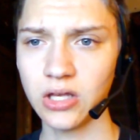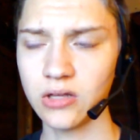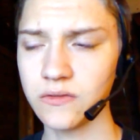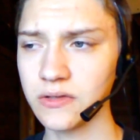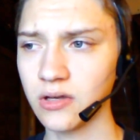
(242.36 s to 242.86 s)

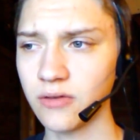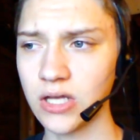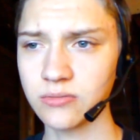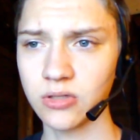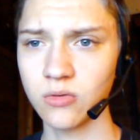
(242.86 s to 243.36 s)
and stuff,
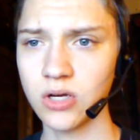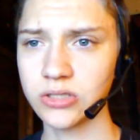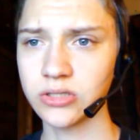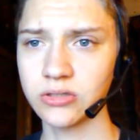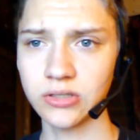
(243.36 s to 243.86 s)
ask me
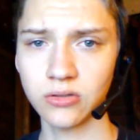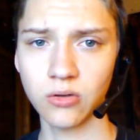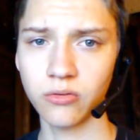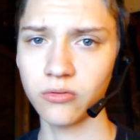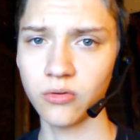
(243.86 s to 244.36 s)
questions, I'll
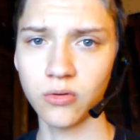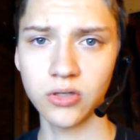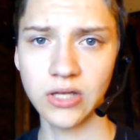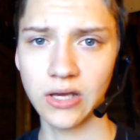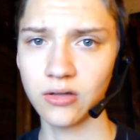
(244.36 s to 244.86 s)
go through
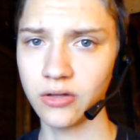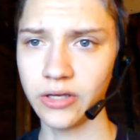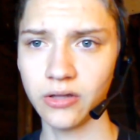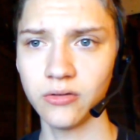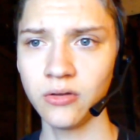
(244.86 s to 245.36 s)
it
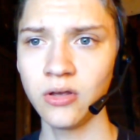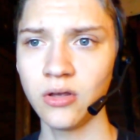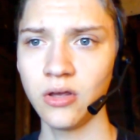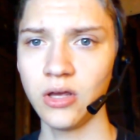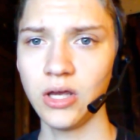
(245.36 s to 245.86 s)
daily and
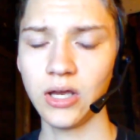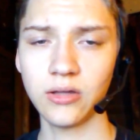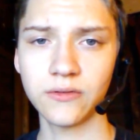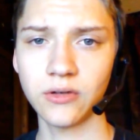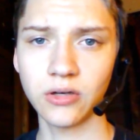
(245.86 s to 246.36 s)

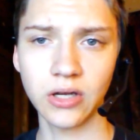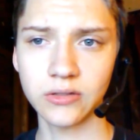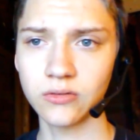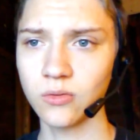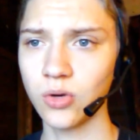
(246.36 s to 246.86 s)
answer your
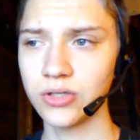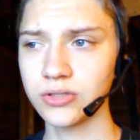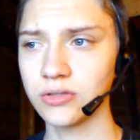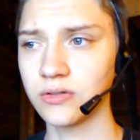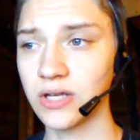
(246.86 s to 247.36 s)
guys'
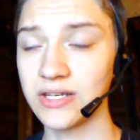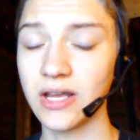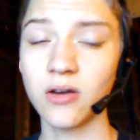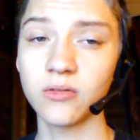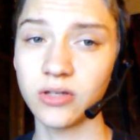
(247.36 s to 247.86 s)
questions. I
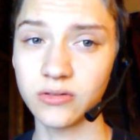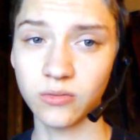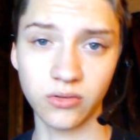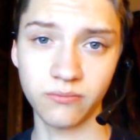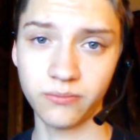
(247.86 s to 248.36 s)
doubt it's
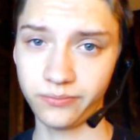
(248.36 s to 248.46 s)
going